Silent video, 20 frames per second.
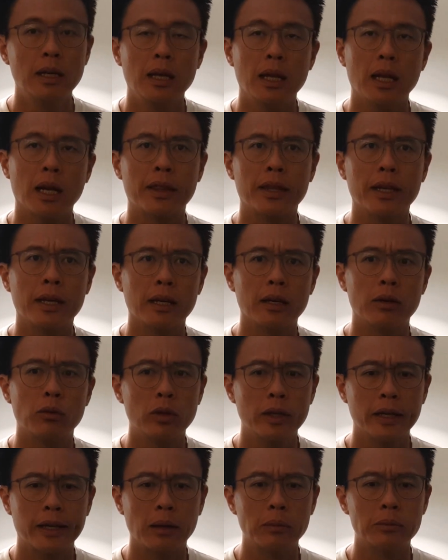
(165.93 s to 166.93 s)
And I think it
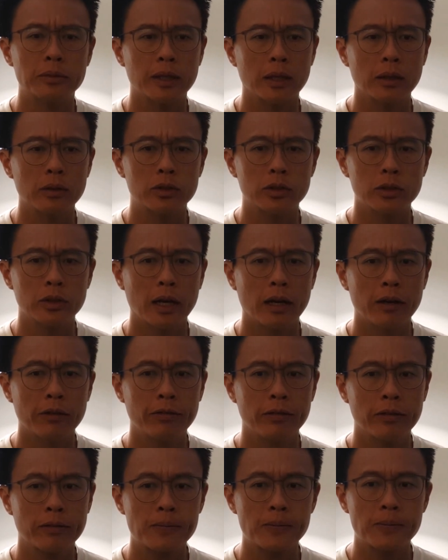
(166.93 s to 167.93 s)
really comes down to
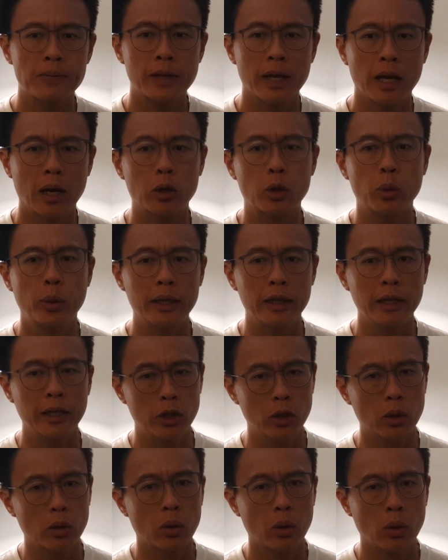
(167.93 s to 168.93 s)
how quickly
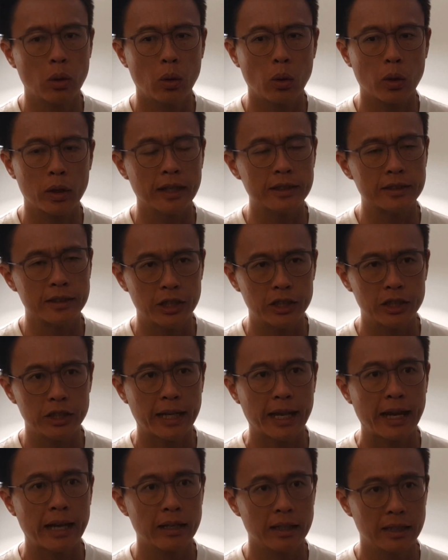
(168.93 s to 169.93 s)
your organization
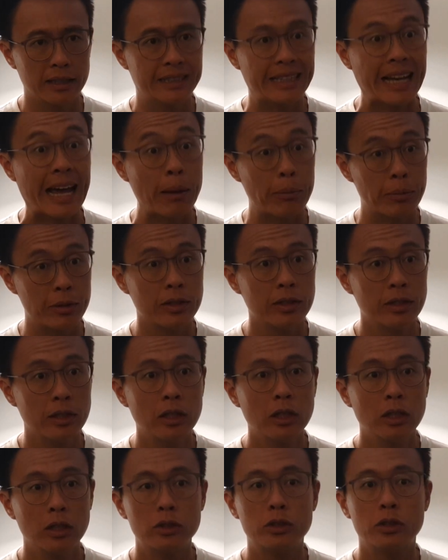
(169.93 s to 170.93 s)
can adapt
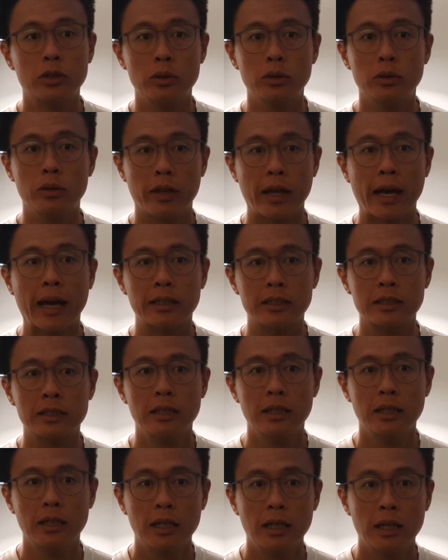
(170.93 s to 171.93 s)
to that.
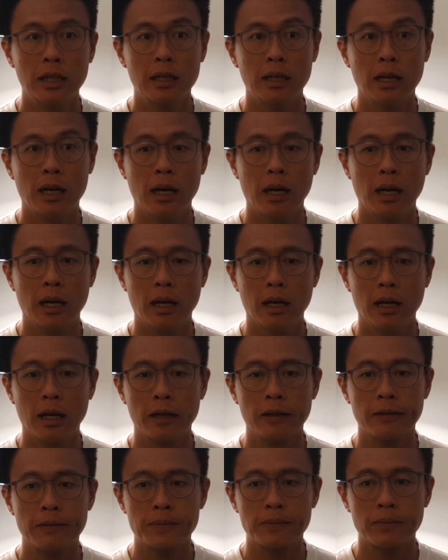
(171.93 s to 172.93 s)

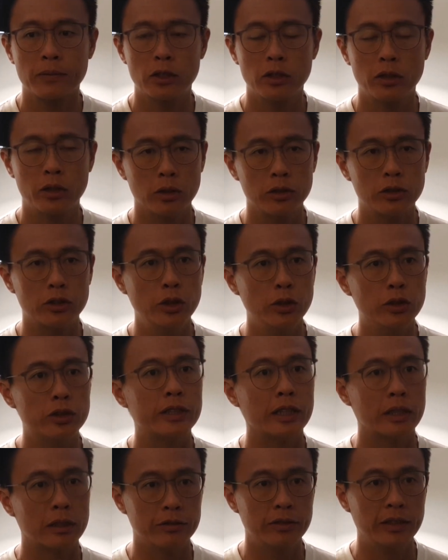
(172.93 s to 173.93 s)
To those new
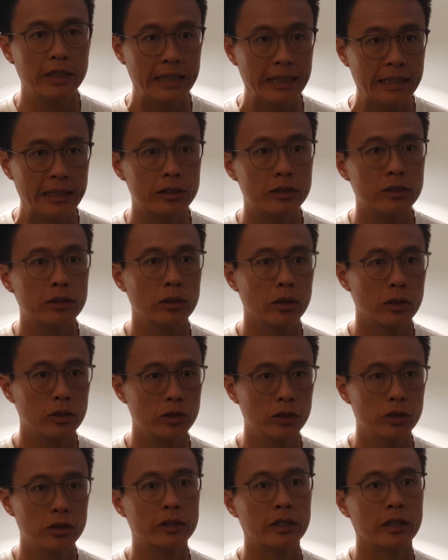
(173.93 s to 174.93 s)
set of needs, to
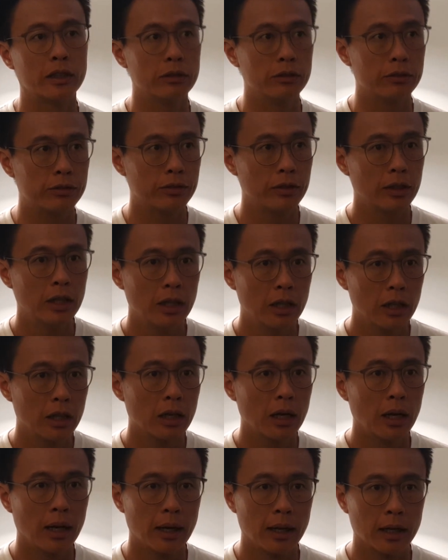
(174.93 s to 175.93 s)
those new set of
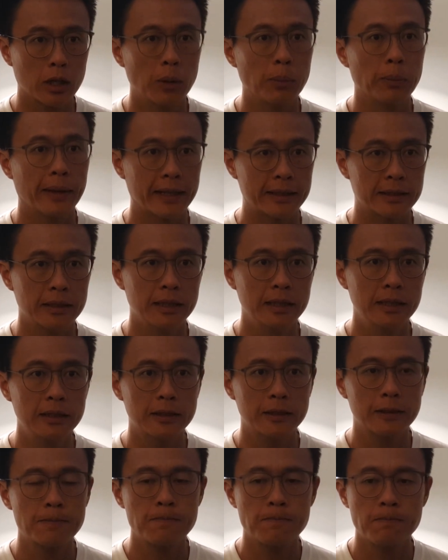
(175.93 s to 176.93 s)

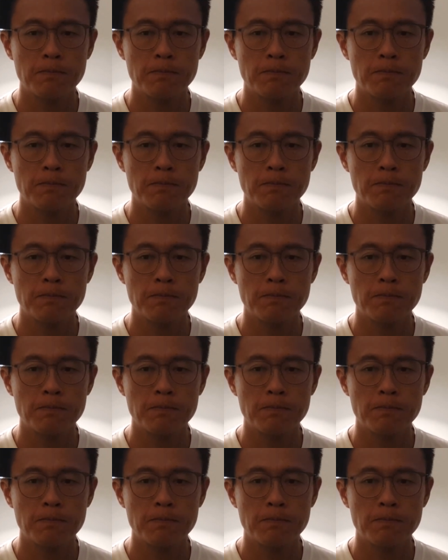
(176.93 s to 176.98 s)
complexities.